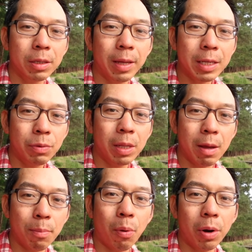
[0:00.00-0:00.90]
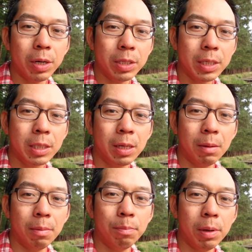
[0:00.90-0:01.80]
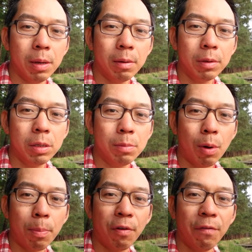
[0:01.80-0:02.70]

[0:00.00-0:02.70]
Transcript: So that's really important, just to do more